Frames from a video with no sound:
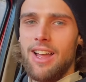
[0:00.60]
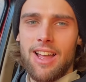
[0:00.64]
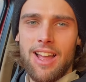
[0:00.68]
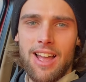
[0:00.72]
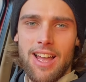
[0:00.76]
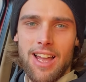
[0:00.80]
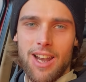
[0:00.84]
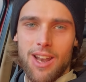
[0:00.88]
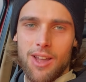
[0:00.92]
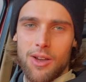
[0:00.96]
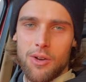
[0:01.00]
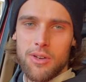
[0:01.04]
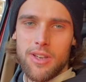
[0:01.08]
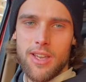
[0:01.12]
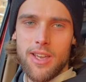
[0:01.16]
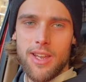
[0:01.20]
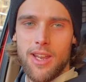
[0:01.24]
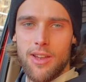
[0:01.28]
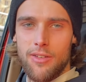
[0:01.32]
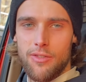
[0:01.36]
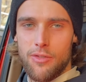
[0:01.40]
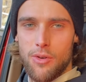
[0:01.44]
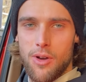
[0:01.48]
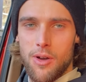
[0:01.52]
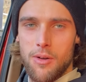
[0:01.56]
Hello again,
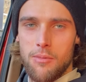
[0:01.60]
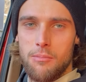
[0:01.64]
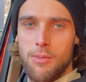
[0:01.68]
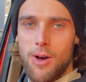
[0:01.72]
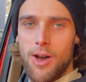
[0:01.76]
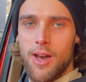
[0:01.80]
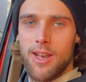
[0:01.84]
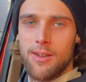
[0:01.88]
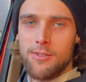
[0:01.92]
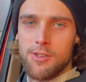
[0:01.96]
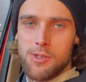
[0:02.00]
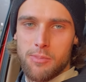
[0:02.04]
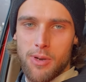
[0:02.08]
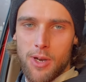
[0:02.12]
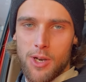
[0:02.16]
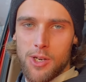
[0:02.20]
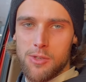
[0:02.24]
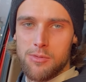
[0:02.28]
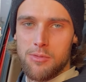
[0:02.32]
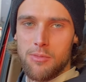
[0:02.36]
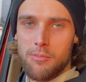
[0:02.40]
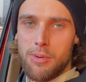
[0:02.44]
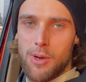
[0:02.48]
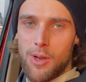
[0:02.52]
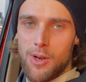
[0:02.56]
everyone. My name's
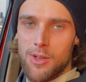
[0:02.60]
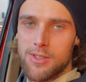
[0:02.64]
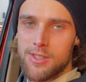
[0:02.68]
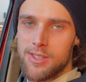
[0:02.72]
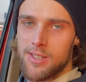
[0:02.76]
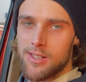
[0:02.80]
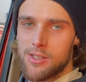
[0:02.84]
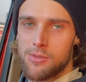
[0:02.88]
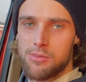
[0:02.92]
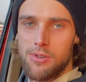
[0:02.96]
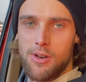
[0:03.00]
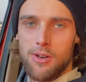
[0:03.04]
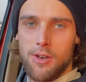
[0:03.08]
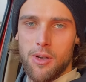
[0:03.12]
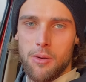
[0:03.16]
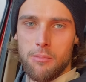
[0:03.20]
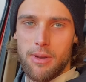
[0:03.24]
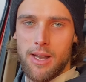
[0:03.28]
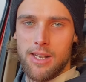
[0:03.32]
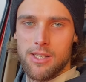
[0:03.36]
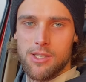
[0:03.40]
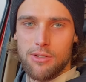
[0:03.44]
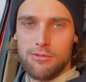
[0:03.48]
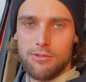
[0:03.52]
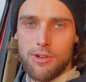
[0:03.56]
Postman Politics. Welcome
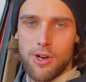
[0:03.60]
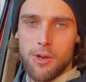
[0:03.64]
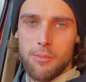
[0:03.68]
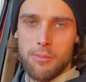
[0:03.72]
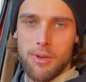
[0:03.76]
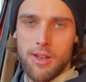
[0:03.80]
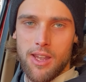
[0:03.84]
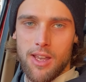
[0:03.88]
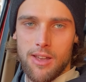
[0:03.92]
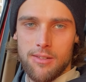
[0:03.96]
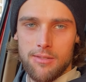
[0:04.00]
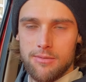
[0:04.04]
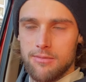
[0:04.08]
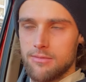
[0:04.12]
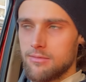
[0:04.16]
back to Rowan McCa-